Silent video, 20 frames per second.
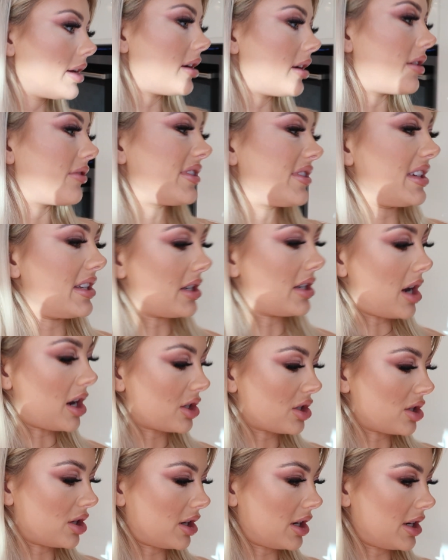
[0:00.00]
Obviously
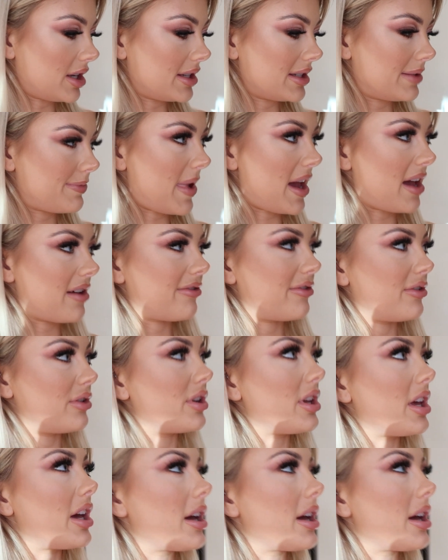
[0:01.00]
dark chocolate is better for you.